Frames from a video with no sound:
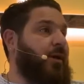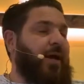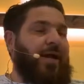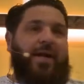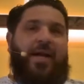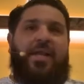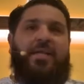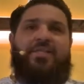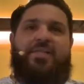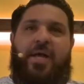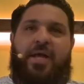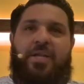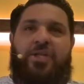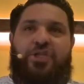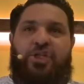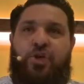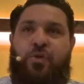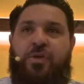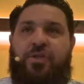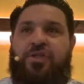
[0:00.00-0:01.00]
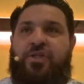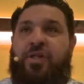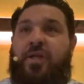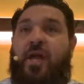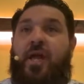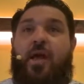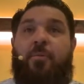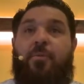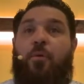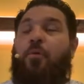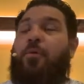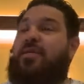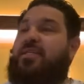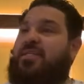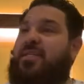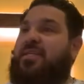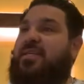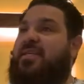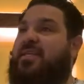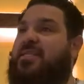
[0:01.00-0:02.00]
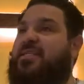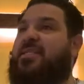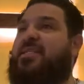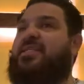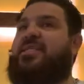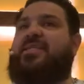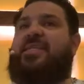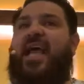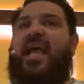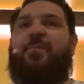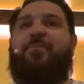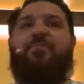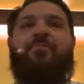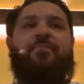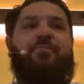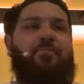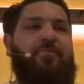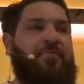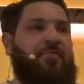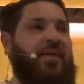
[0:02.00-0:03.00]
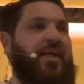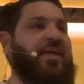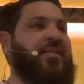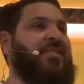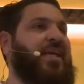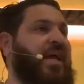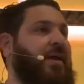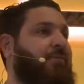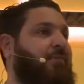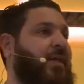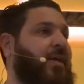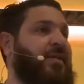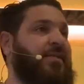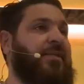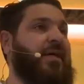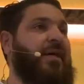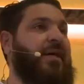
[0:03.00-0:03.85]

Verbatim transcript: Again, it's not a Jewish thing, but we see this same thing take place